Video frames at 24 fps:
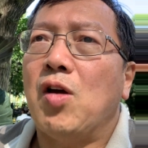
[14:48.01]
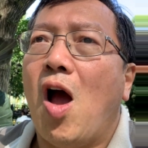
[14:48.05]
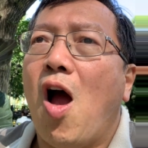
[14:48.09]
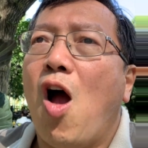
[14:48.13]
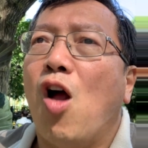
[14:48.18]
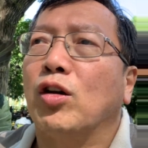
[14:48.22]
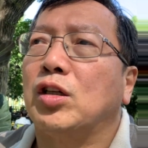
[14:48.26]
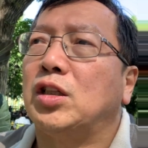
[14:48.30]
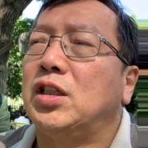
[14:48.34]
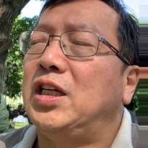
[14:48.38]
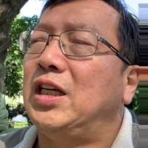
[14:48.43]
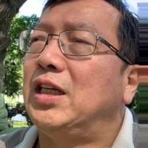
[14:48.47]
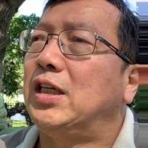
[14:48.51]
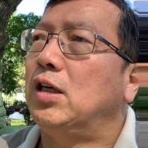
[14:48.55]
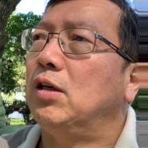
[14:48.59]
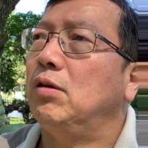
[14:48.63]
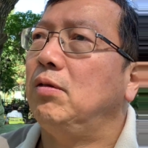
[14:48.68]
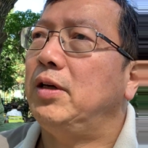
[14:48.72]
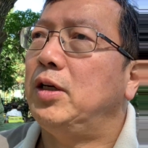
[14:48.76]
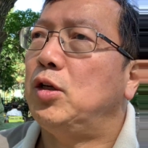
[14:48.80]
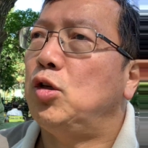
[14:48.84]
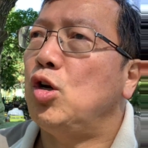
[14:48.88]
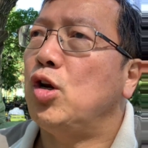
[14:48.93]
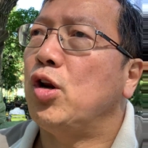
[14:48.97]

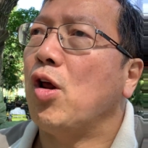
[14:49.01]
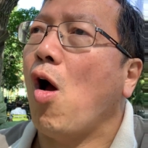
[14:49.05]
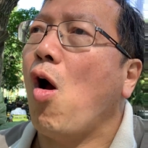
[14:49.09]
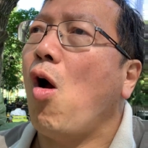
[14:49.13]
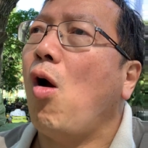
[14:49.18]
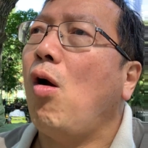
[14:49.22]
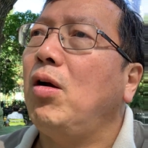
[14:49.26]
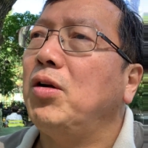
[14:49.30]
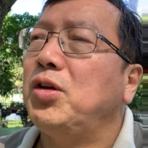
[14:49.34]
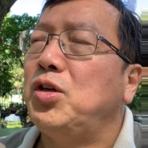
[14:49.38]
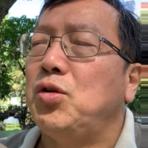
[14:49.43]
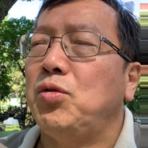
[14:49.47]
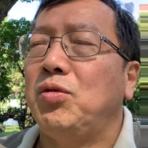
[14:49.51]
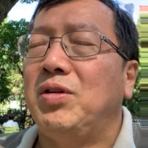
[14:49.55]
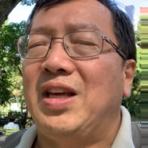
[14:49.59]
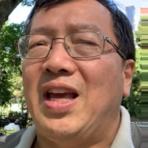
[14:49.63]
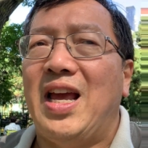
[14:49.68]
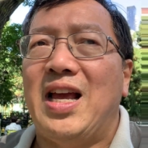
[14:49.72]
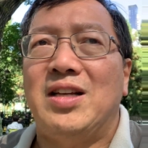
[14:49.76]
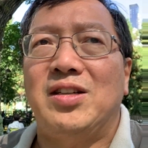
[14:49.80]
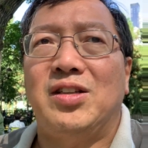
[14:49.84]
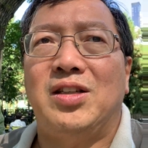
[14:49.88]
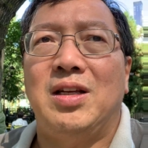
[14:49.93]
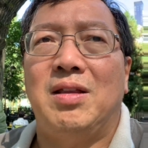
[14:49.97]
articulate, you need to argue
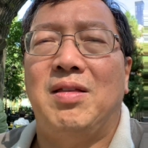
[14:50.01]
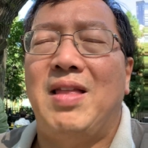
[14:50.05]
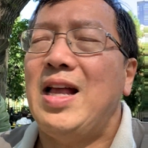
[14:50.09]
against it.